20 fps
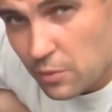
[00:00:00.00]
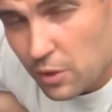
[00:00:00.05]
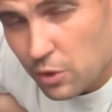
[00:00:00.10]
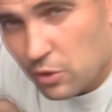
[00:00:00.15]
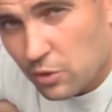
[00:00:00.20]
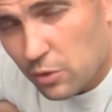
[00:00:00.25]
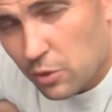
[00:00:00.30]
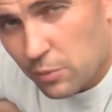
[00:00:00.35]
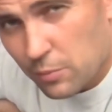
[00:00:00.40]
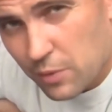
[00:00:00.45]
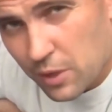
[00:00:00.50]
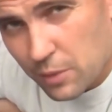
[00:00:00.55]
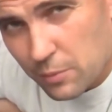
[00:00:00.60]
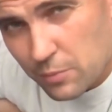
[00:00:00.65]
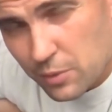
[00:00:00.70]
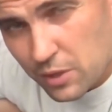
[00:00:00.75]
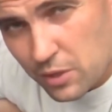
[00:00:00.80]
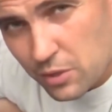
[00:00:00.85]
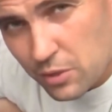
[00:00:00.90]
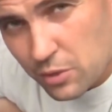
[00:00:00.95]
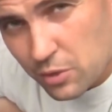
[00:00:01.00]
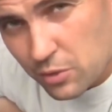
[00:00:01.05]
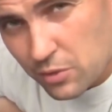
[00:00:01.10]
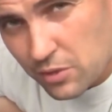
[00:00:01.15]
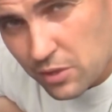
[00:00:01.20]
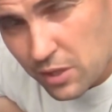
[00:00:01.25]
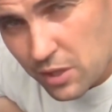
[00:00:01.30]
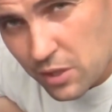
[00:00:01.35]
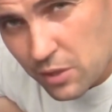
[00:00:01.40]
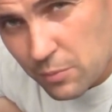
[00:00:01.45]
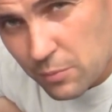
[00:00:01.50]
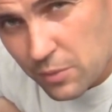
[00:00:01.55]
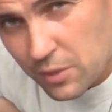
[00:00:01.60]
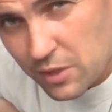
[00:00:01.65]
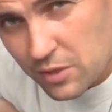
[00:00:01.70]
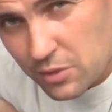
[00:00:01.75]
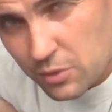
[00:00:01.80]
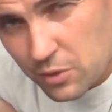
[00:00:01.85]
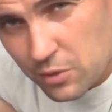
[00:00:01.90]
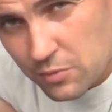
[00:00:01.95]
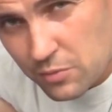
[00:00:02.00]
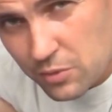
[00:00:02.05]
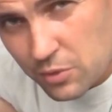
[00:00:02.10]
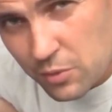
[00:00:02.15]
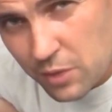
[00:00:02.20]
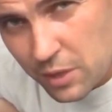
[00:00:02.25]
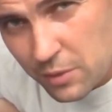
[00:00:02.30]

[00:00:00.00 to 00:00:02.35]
we also apply pressure using a compressor of 2